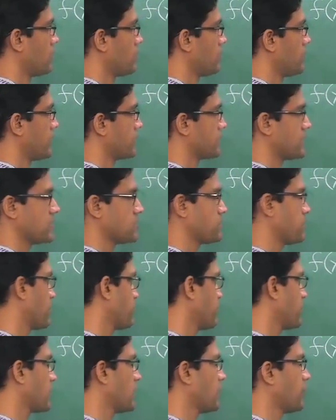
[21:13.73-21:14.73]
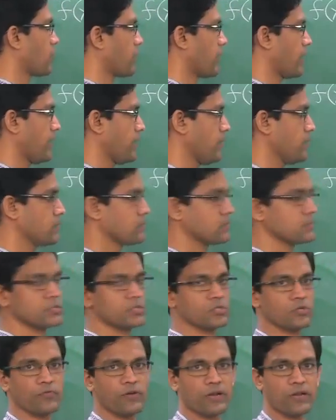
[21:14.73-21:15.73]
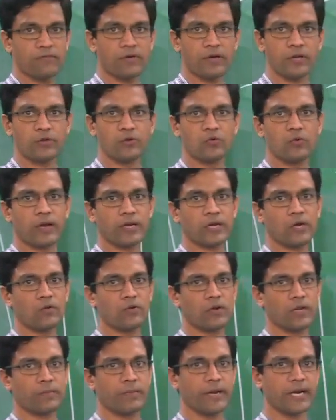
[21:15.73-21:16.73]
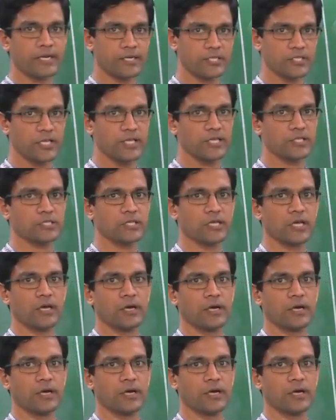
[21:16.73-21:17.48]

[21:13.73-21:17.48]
But that's perfectly okay. So whenever you encounter matrices,